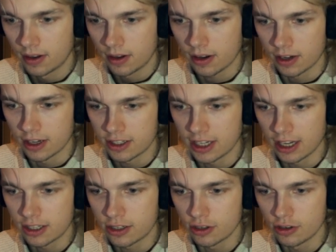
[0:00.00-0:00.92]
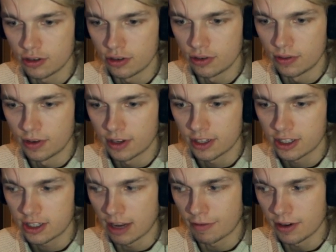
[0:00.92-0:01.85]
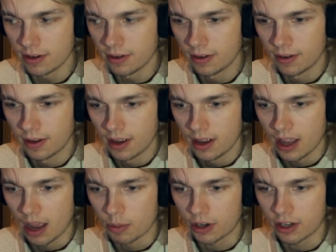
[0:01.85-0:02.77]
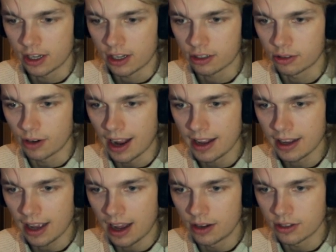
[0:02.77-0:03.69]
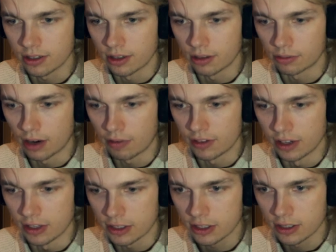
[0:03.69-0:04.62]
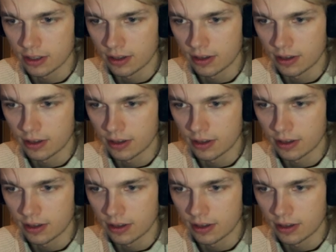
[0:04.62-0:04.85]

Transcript: Gonna set it to 7. And we're gonna crank out the roughness.